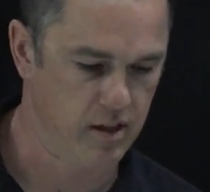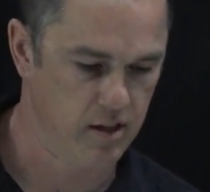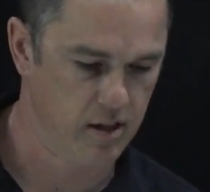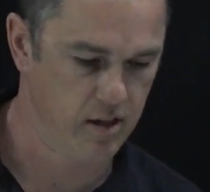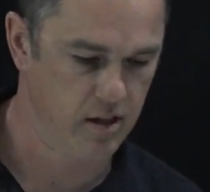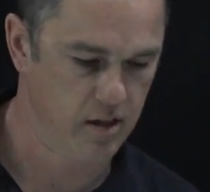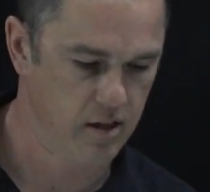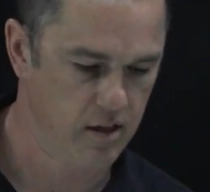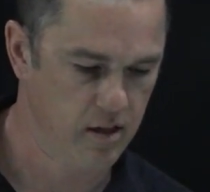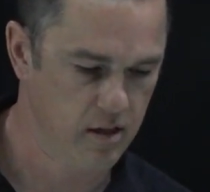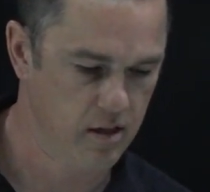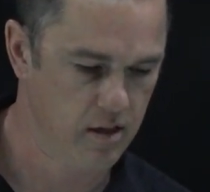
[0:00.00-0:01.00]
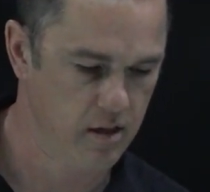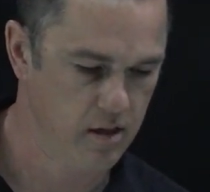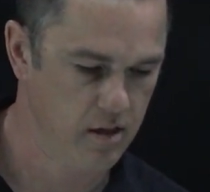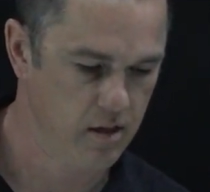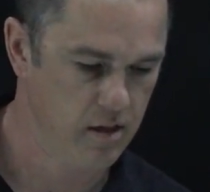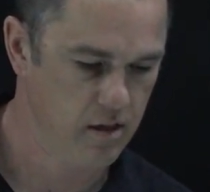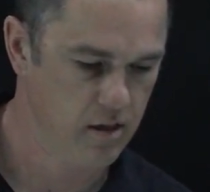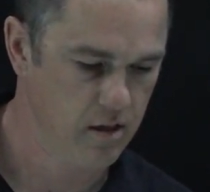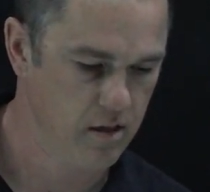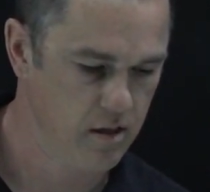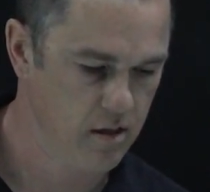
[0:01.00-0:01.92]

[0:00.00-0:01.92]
(no one is talking)